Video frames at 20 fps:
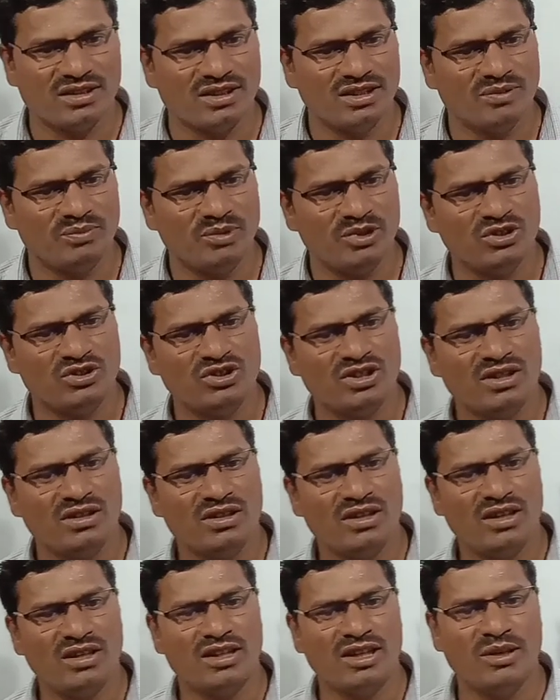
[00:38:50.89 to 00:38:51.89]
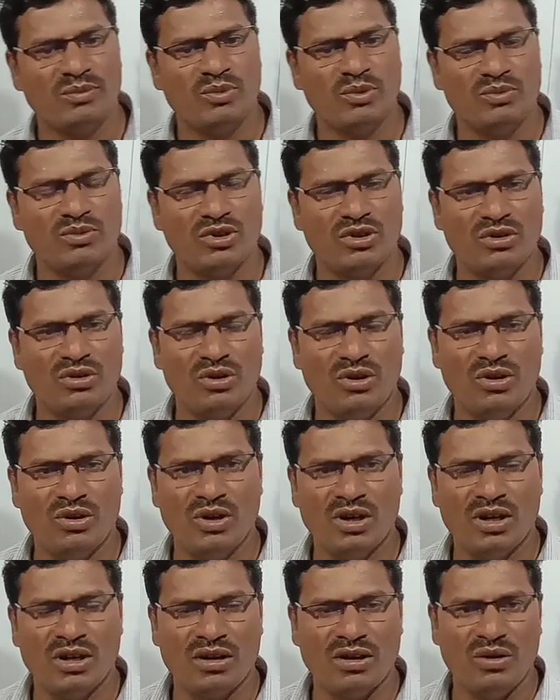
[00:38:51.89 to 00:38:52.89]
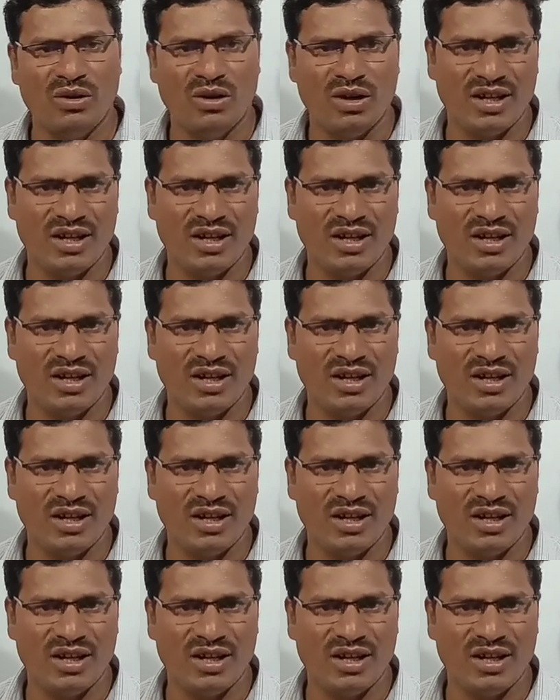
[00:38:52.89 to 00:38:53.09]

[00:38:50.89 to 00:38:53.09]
the single type of the lower